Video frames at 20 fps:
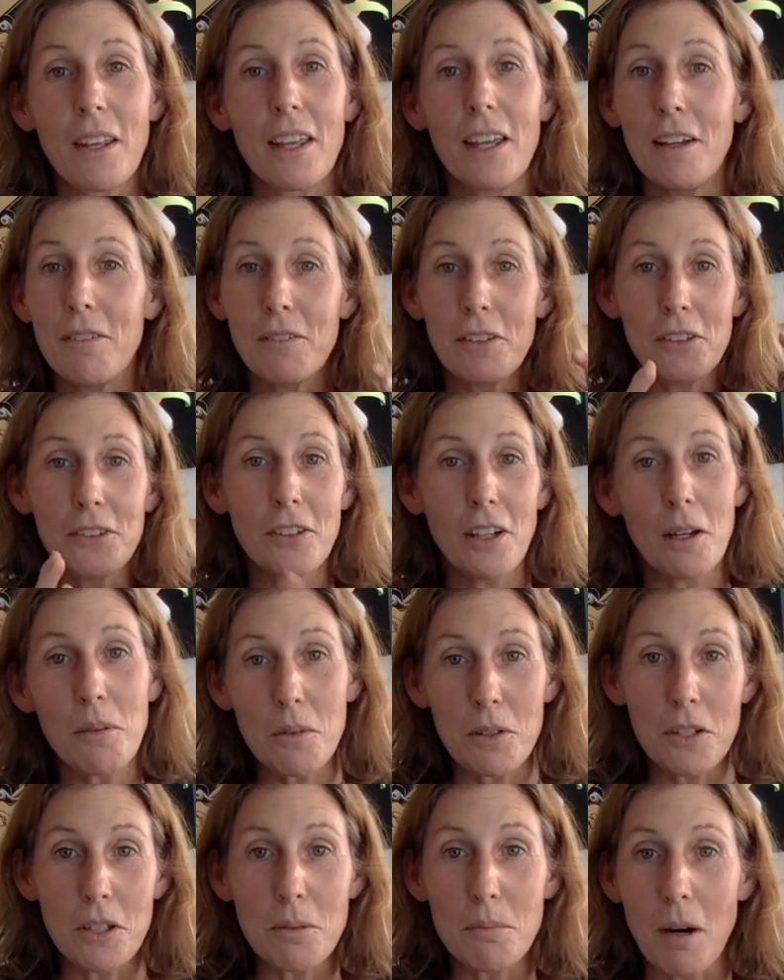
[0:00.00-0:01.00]
If you're done
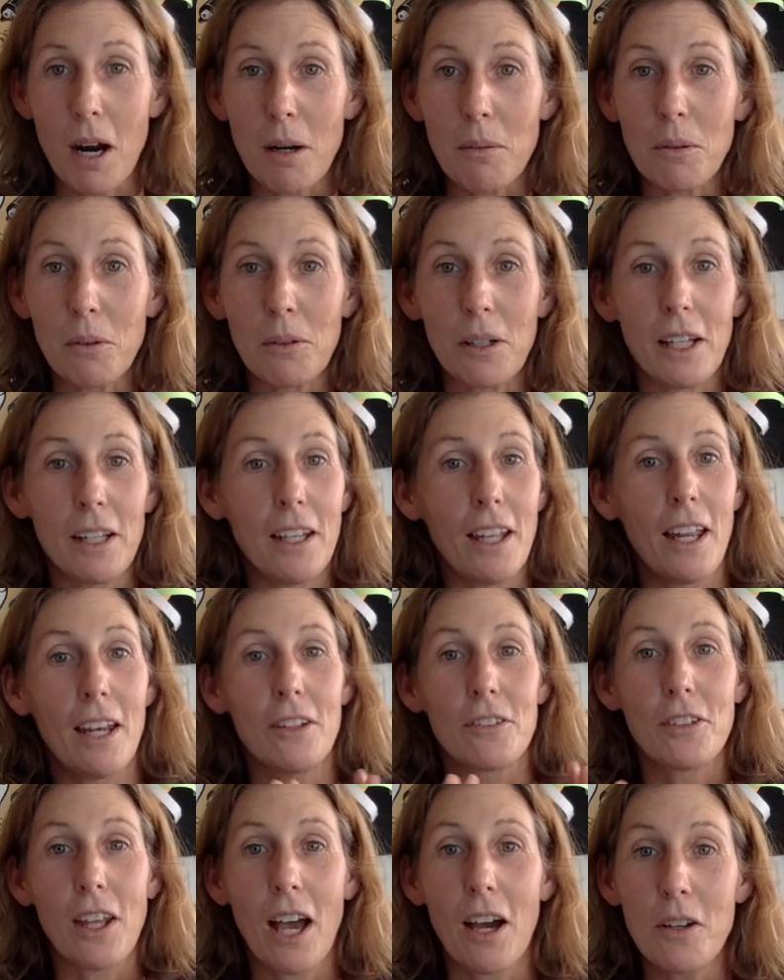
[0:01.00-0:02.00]
with your marble run and
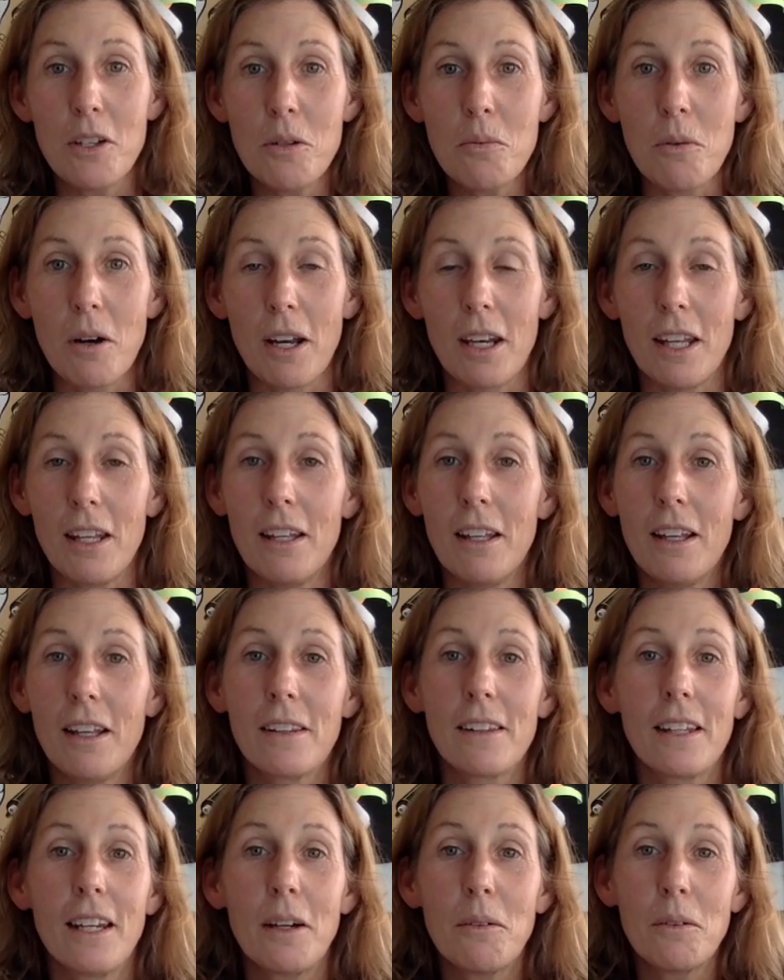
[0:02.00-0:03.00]
it's how you want it,
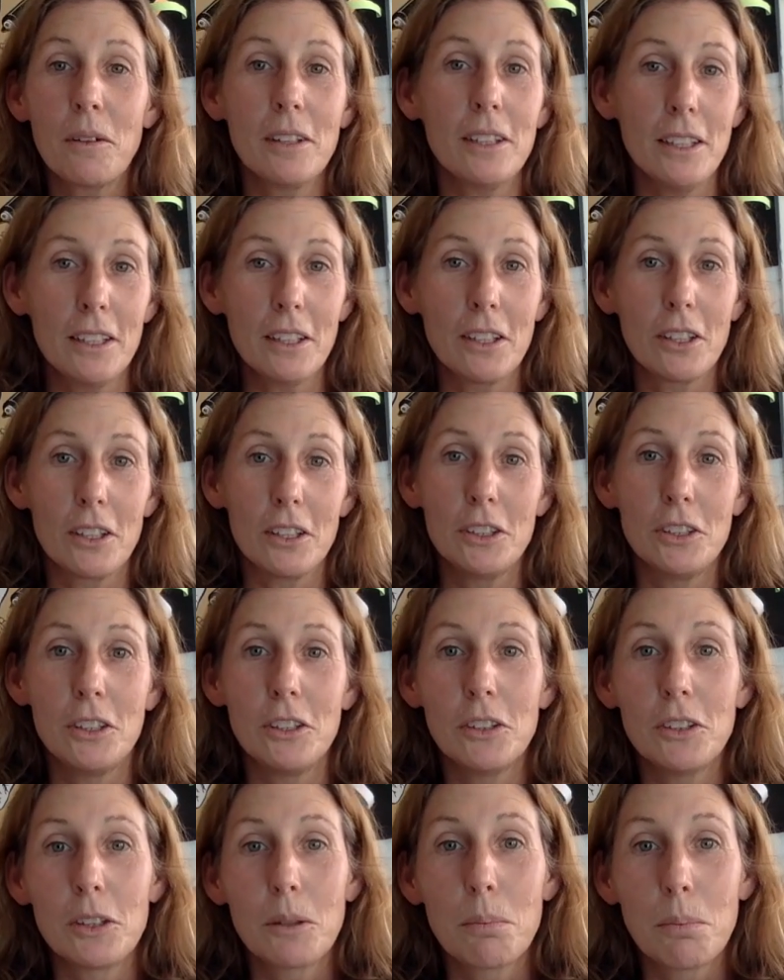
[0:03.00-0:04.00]
then I really encourage
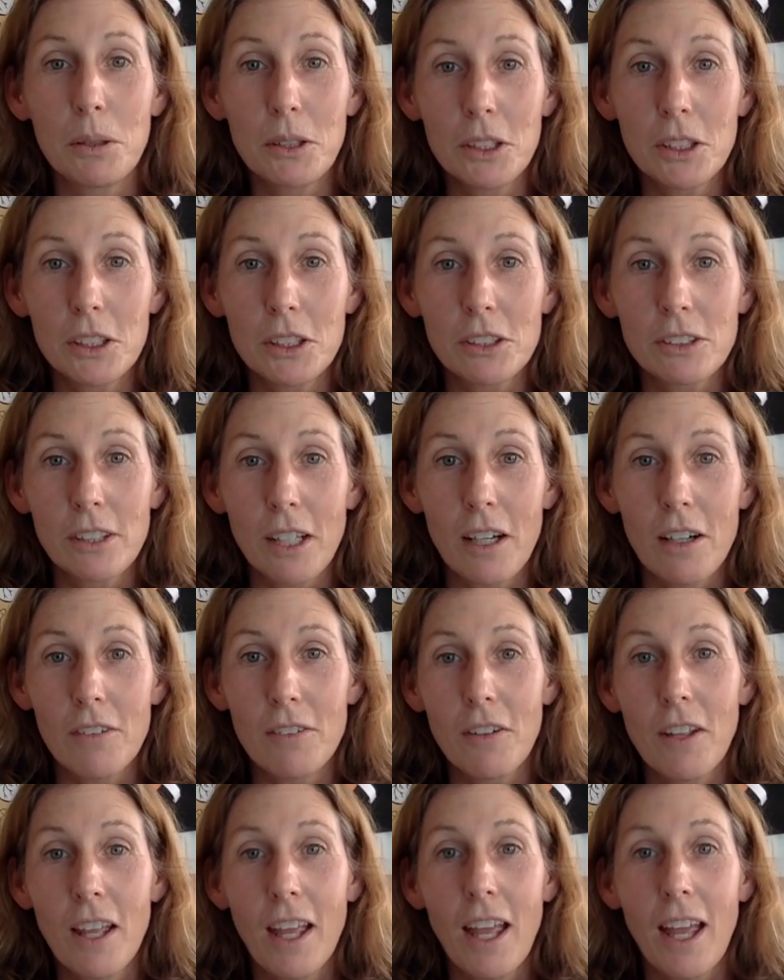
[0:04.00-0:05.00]
you to push yourself
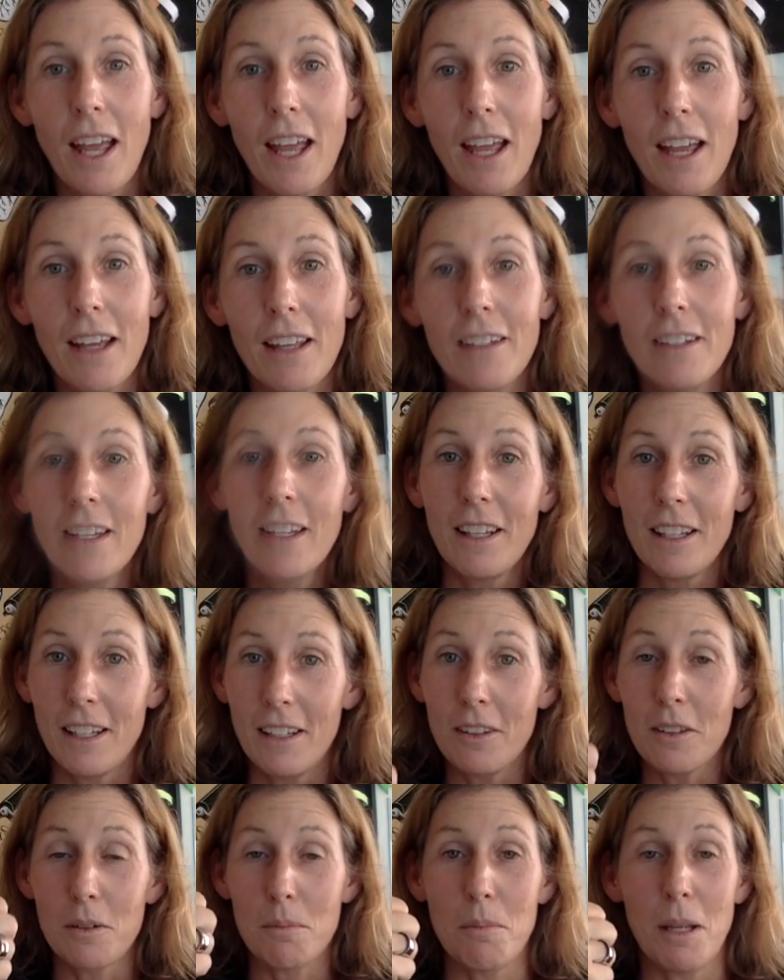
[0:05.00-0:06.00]
and
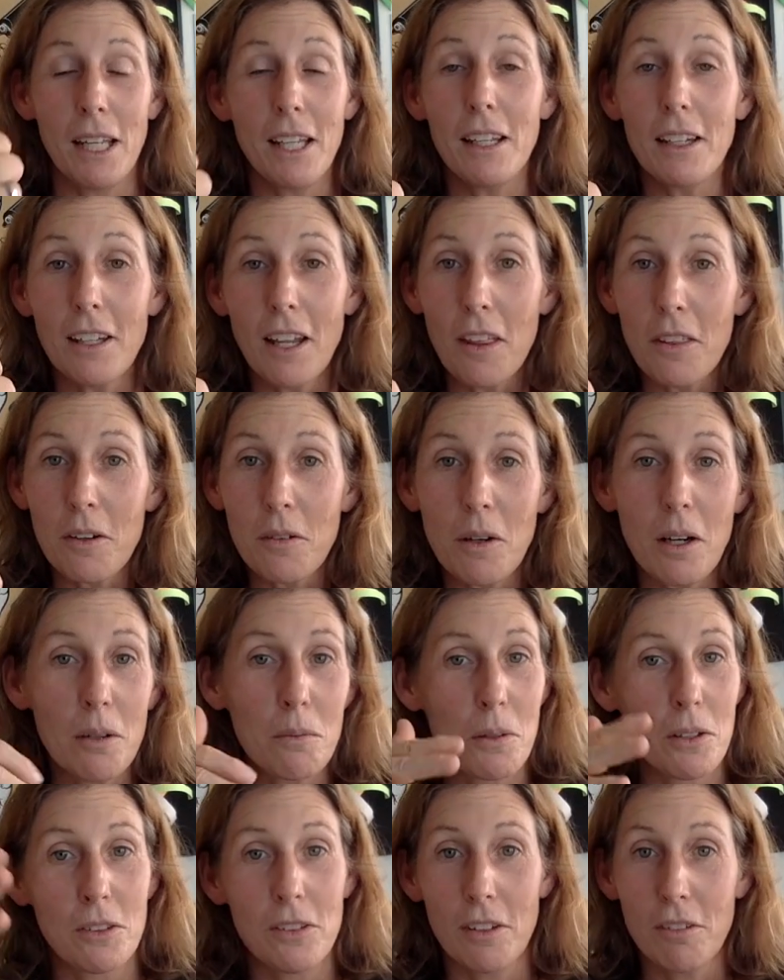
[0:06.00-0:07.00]
either make another one
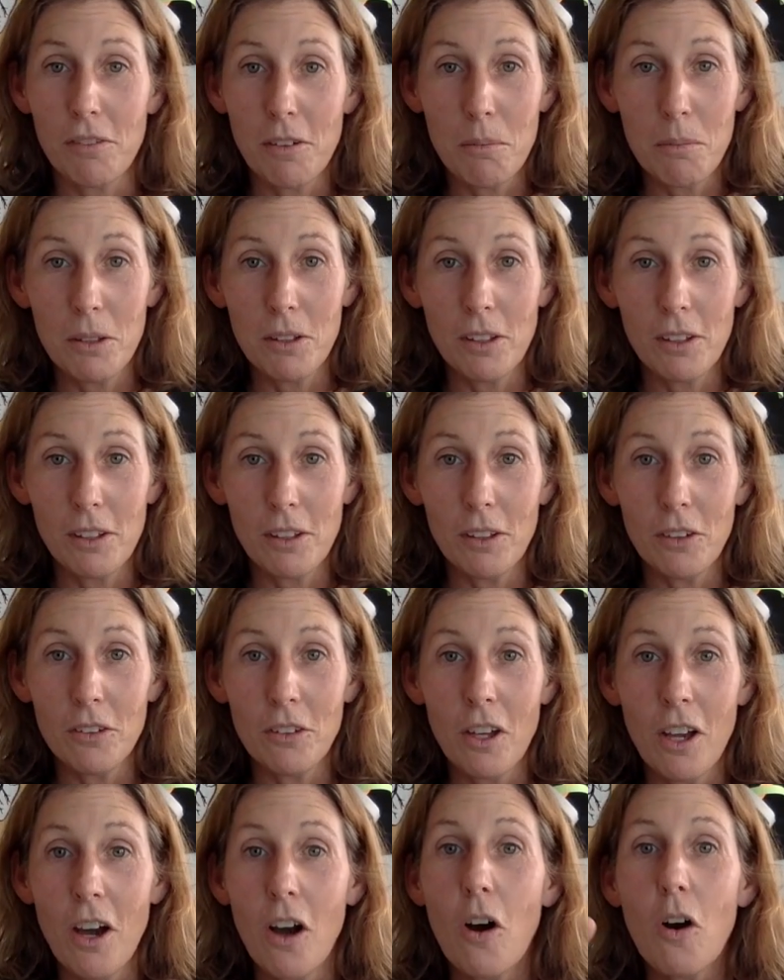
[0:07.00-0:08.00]
with different materials
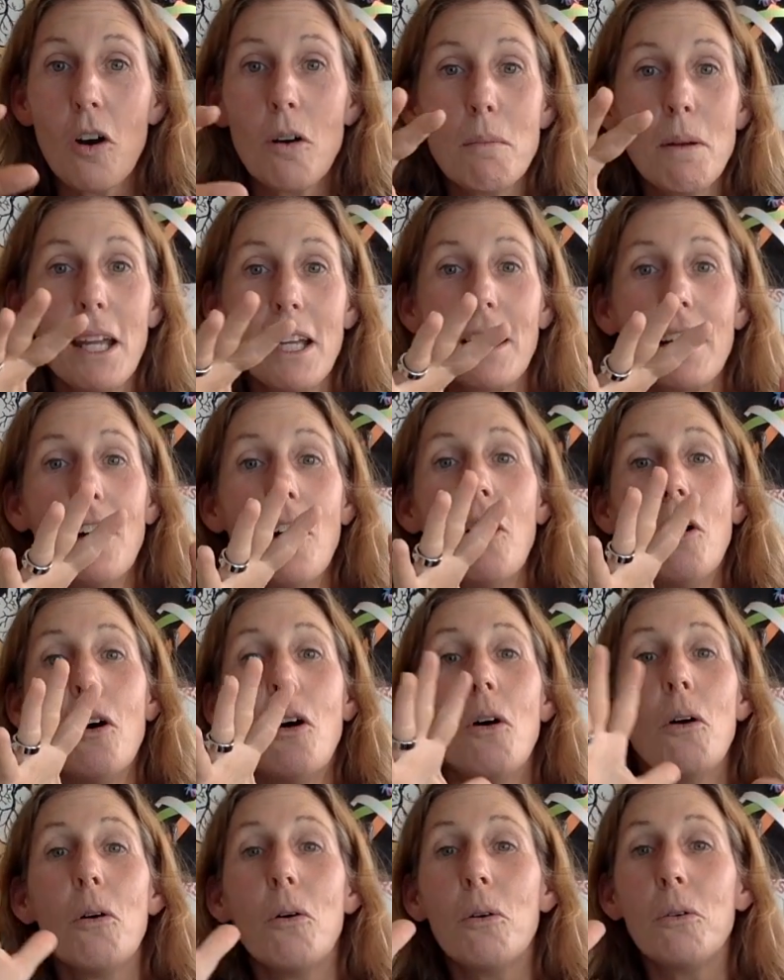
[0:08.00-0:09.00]
or make a
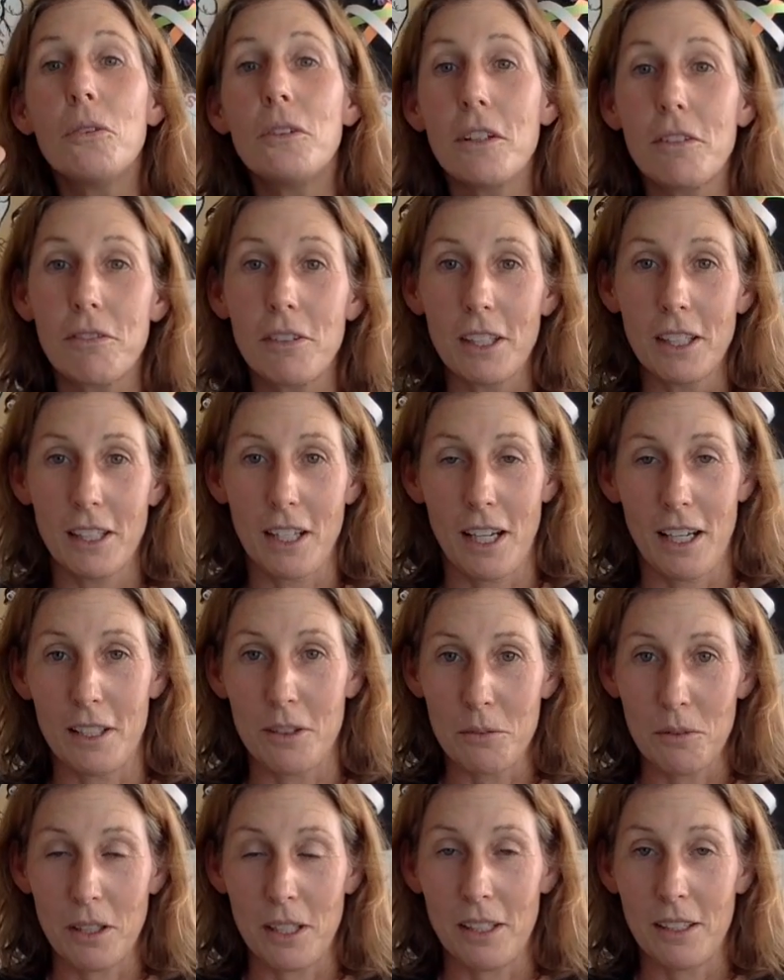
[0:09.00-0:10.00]
whole different
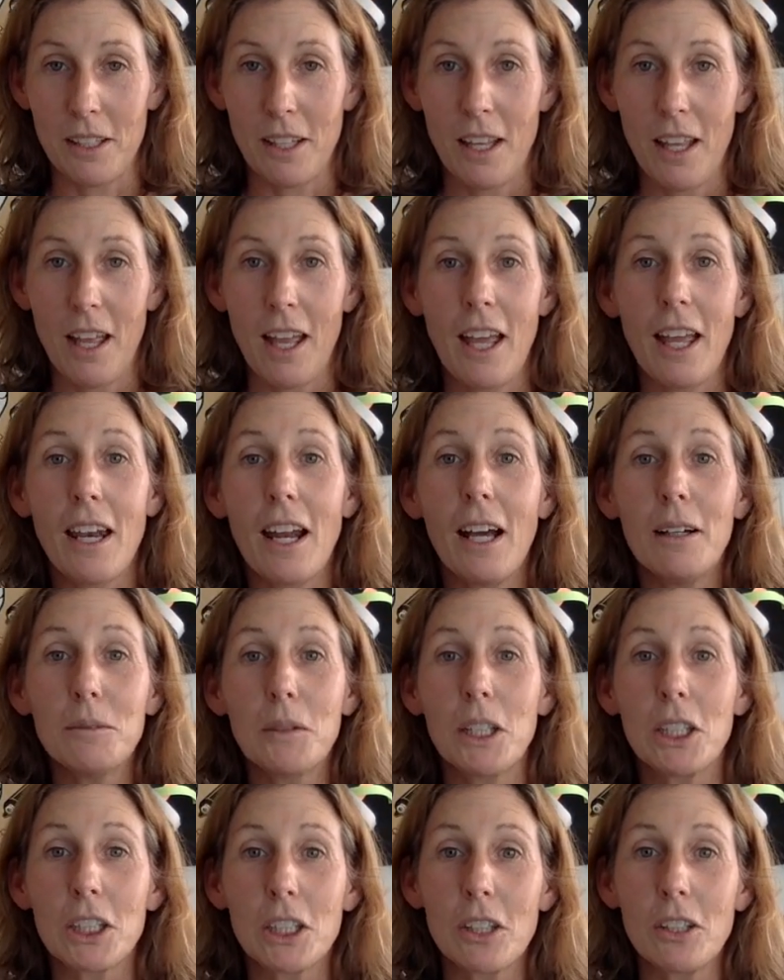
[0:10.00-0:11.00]
kind one. And I'm
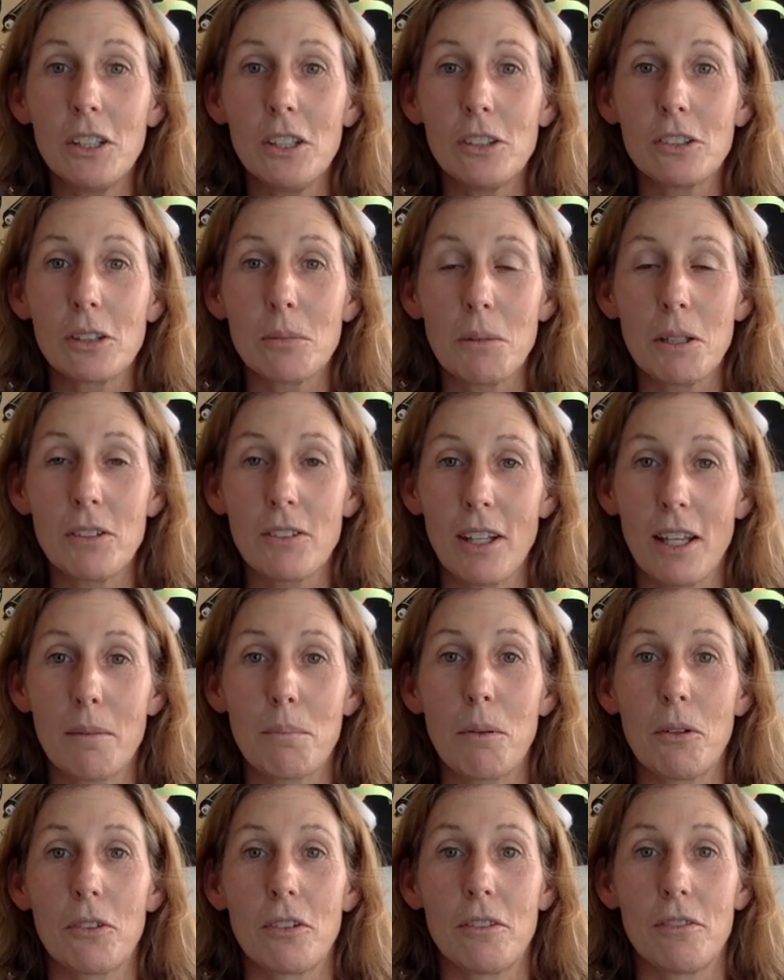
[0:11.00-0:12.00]
going to show you some
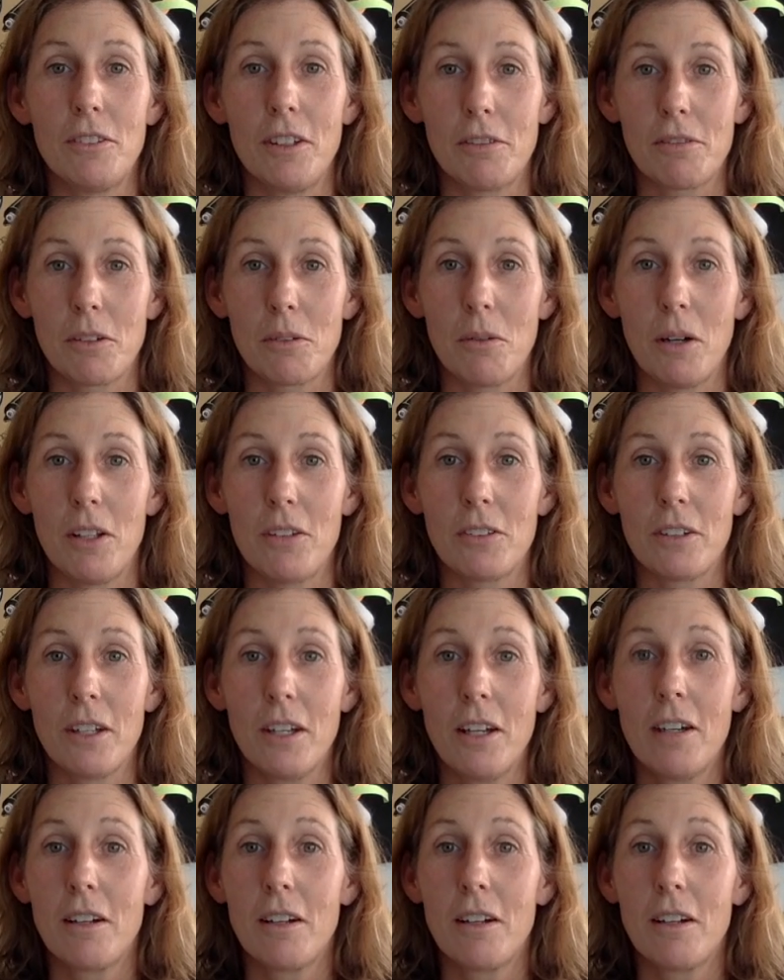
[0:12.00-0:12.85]
examples of different ones.